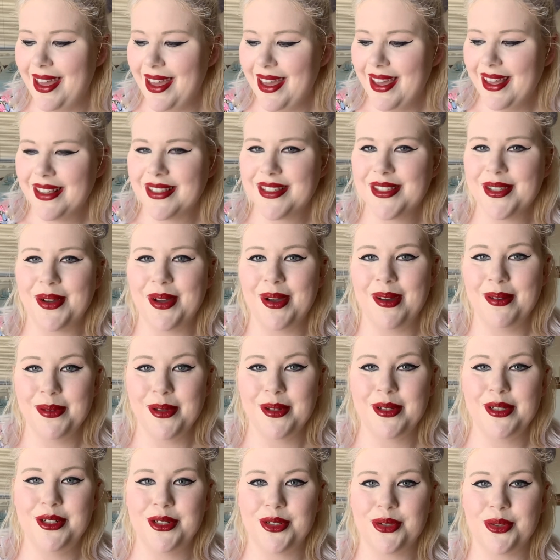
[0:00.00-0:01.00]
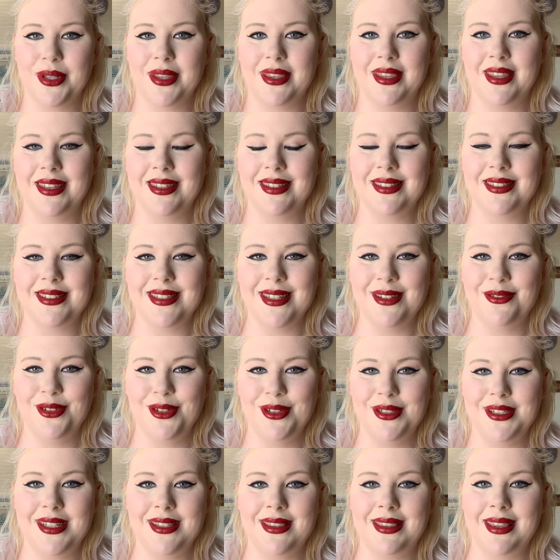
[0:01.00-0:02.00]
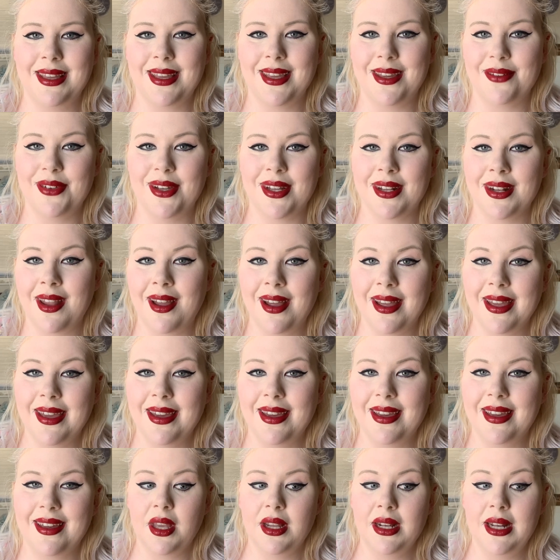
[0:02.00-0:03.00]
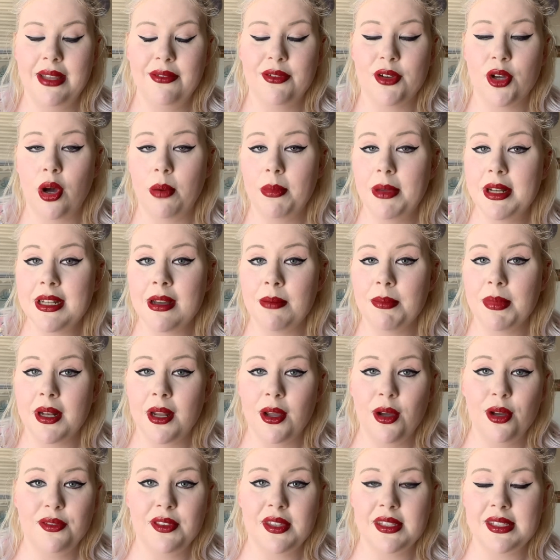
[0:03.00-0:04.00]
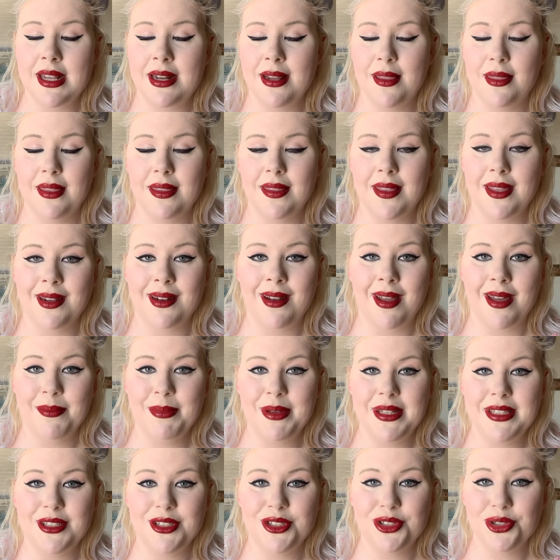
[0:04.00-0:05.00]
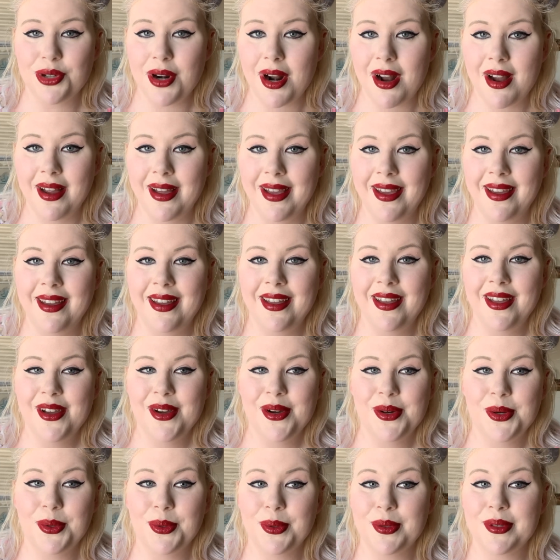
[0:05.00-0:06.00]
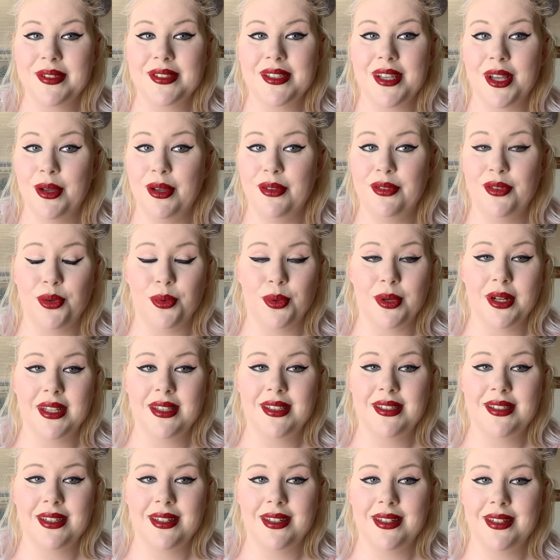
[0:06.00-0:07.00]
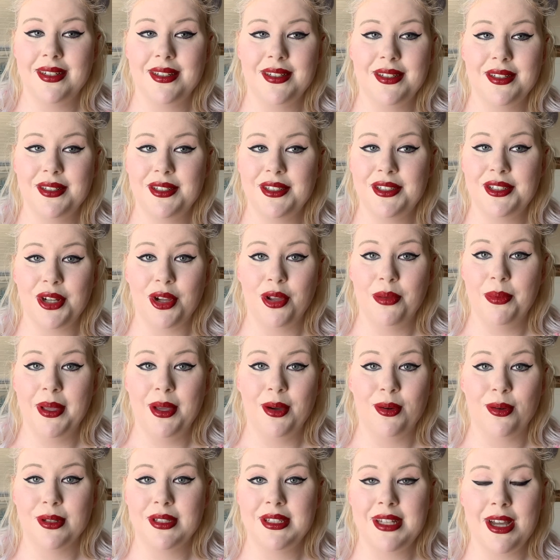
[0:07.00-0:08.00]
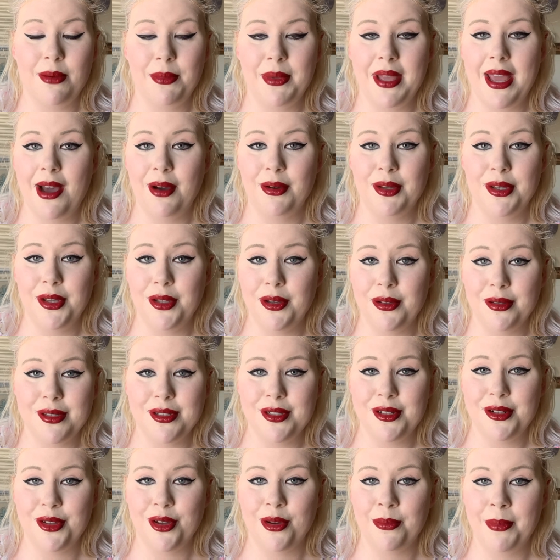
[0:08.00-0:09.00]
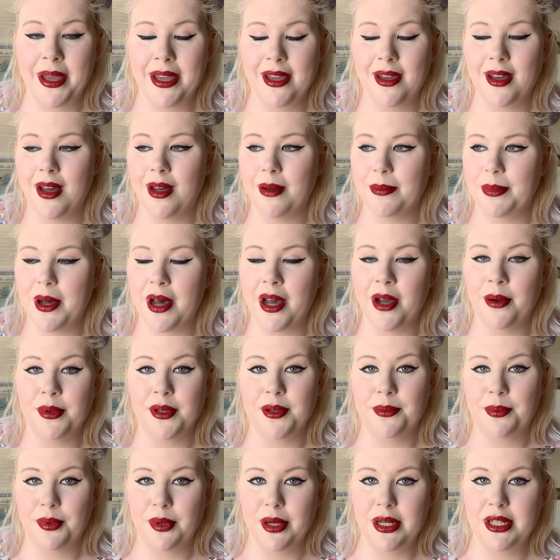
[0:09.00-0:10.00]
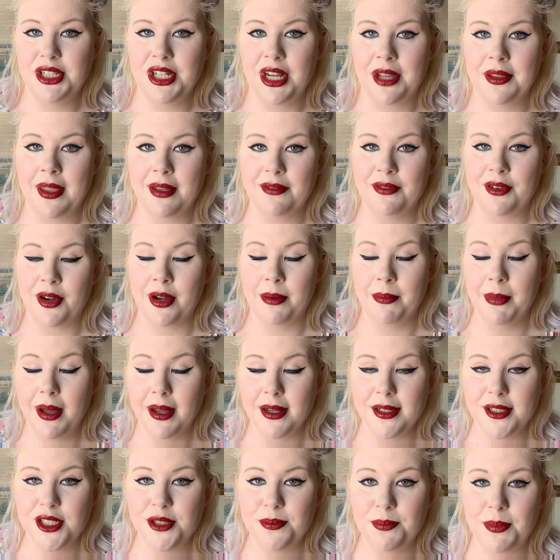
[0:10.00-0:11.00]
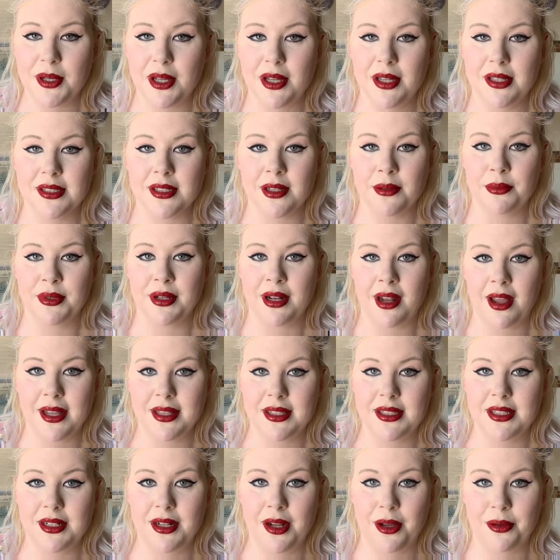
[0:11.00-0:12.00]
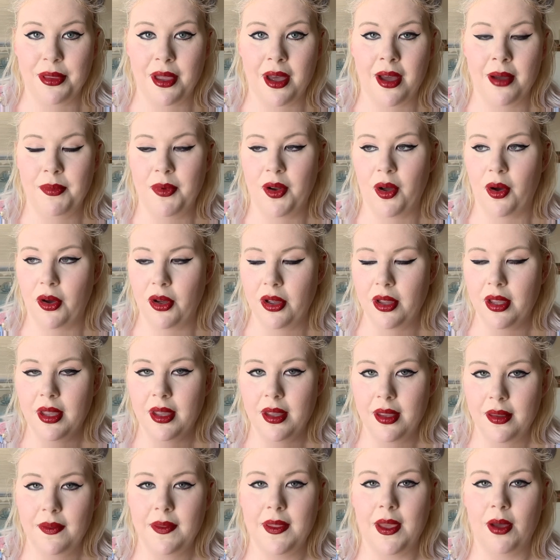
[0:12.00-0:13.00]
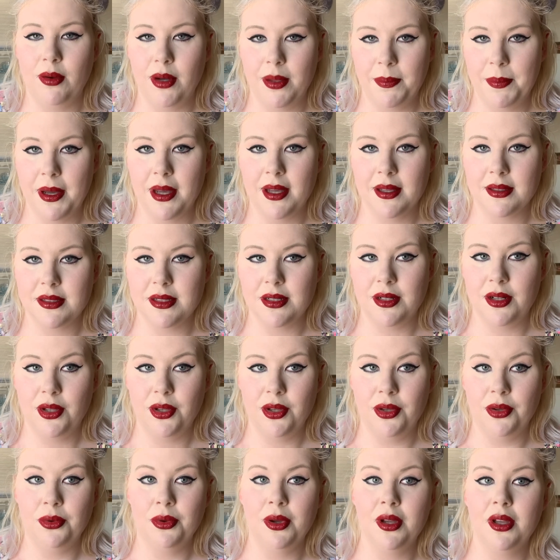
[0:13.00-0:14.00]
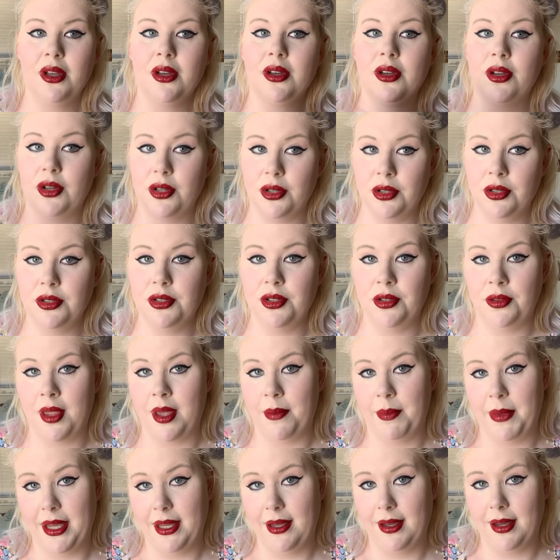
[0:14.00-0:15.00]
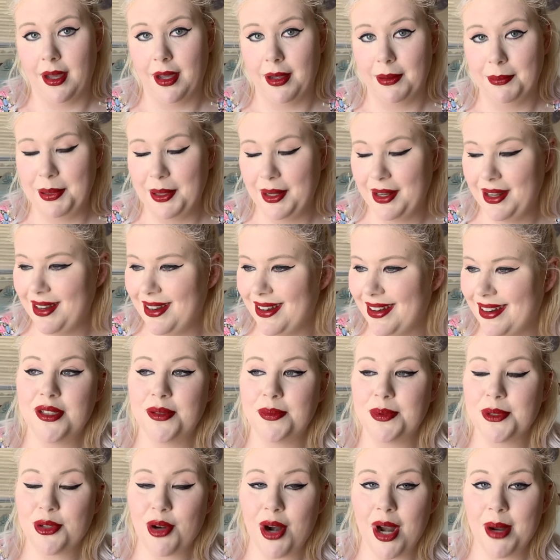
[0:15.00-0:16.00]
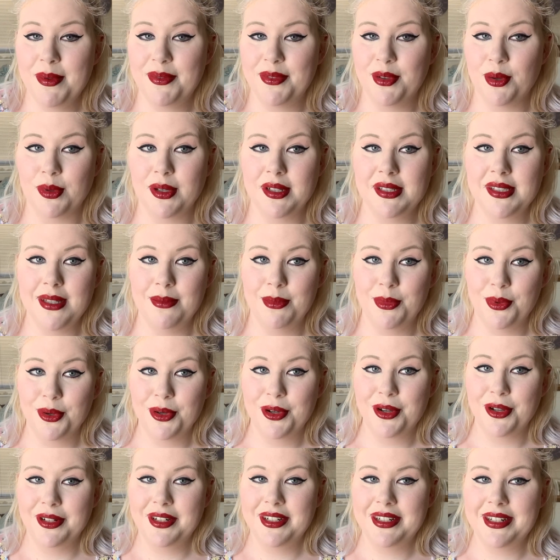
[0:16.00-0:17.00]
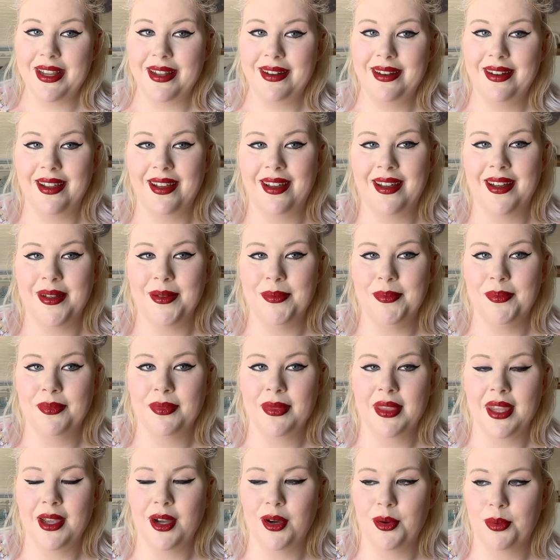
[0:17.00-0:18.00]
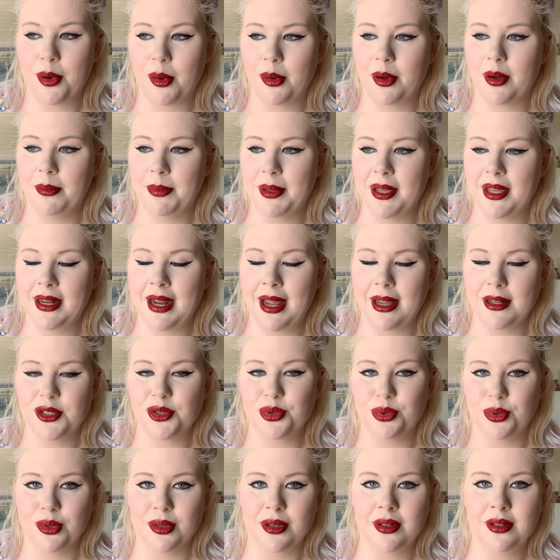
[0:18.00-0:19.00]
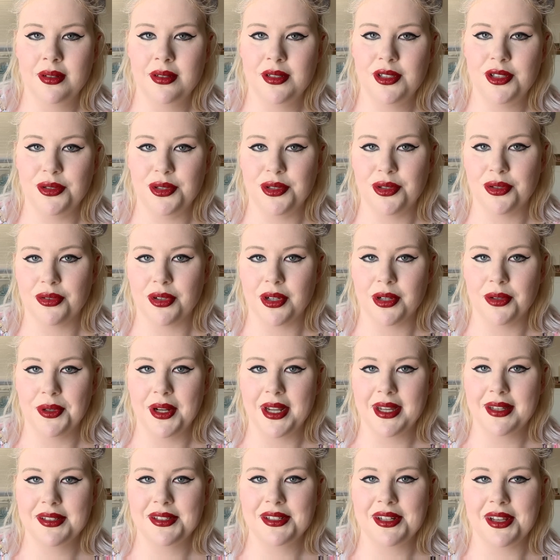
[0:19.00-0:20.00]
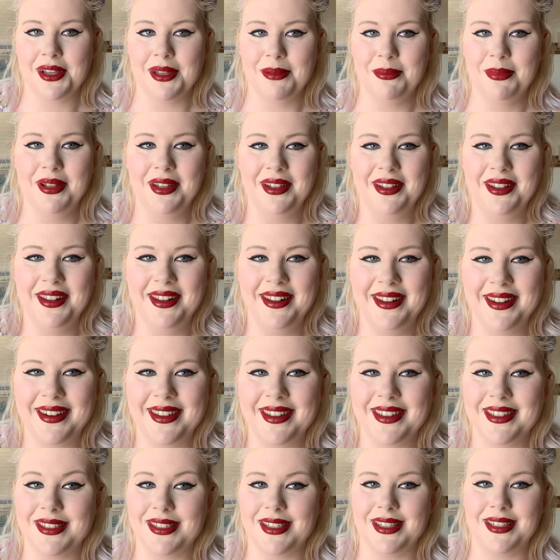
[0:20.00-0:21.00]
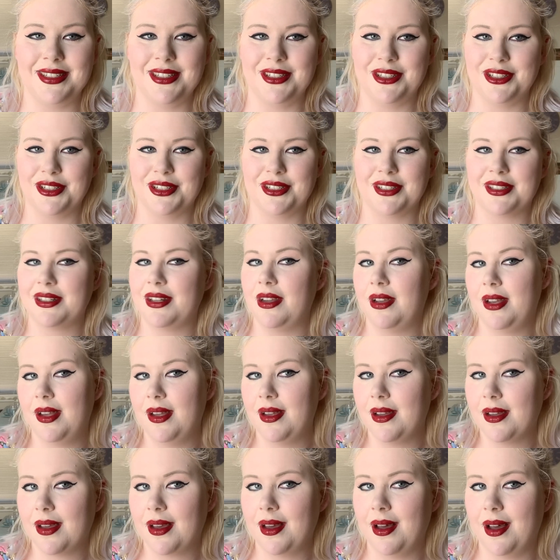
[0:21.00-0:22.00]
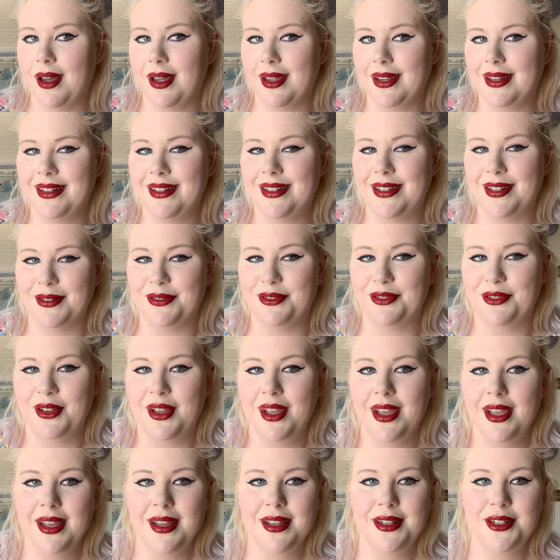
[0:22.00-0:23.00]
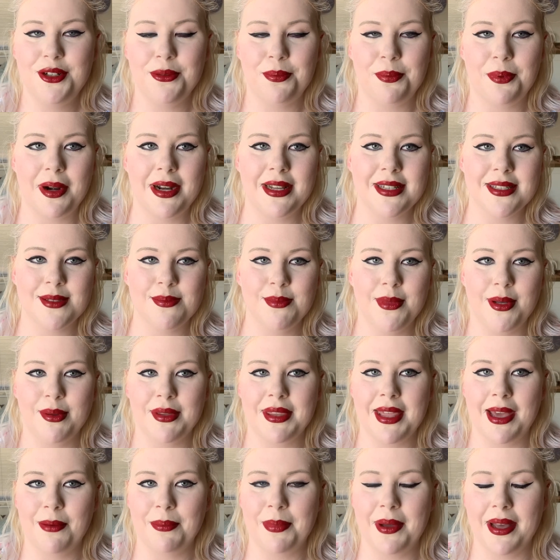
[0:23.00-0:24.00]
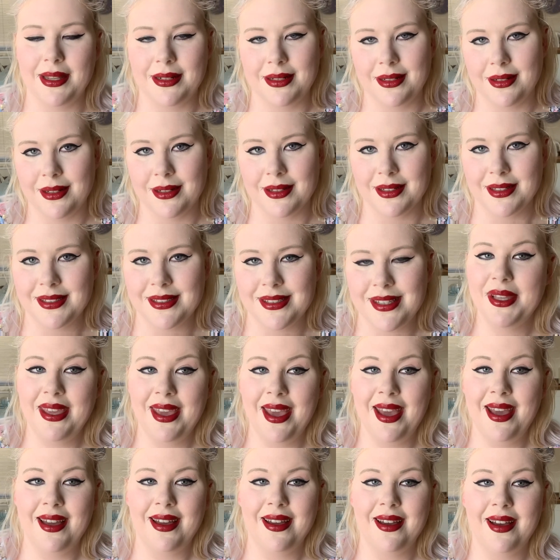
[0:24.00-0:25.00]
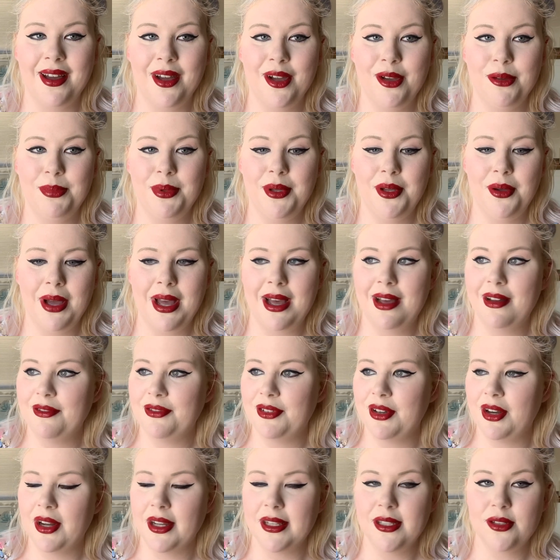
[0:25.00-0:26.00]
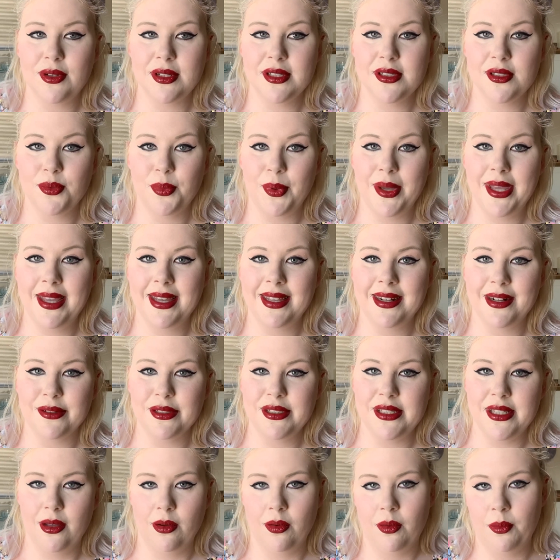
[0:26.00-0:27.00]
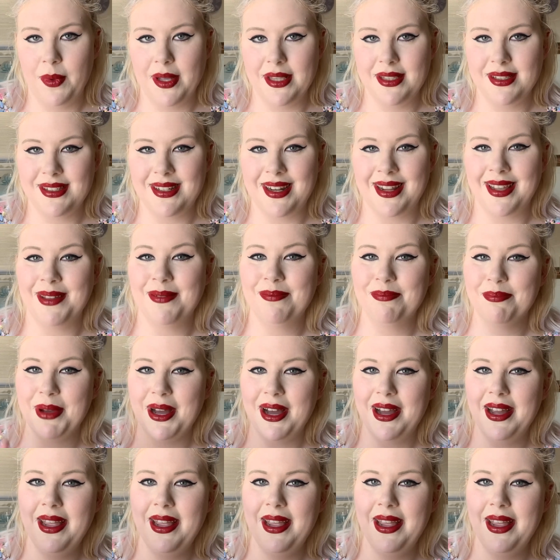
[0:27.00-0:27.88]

So I hope you enjoyed this. If you did, then give it a like. Leave a comment down below if there's anything that you'd like me to try. Also, if you wanted to show me or tell me how you used to do your makeup, I would appreciate that very much, because I would like to know that I'm not the only person who couldn't do their makeup. Subscribe if you want to see more content. It'll probably be an actual tutorial next time, because this is just kind of depressed me with how bad it looks. Yeah, I hope you have a nice rest of the week, and I'll see you on Wednesday. Bye.